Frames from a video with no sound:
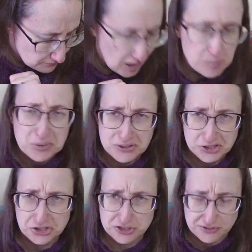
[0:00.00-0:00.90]
I'm pretty
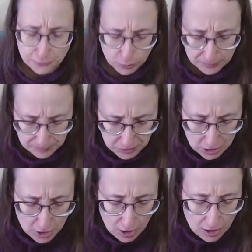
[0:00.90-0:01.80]
sure it's a 4.
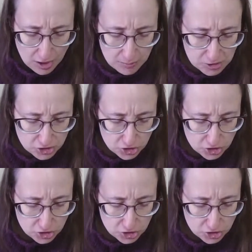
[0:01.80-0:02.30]
And